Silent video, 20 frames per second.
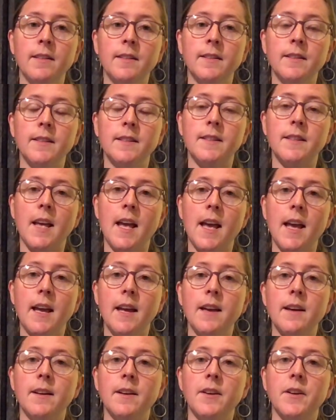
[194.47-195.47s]

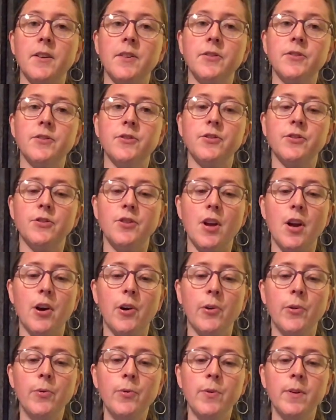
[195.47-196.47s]
Say
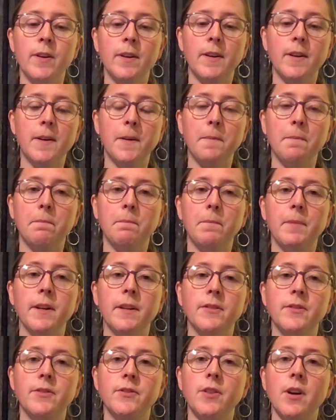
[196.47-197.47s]
snow, but
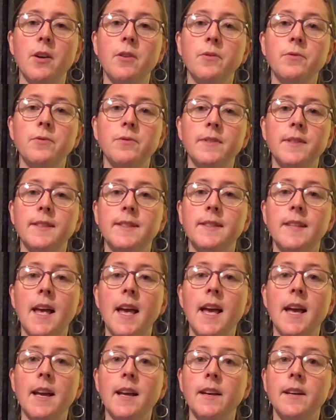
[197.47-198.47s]
don't
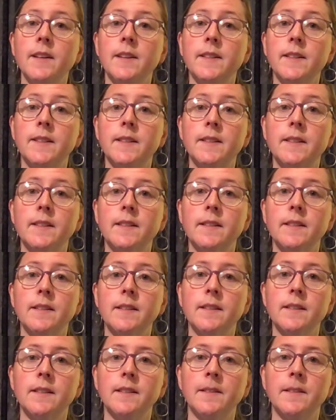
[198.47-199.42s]
say s.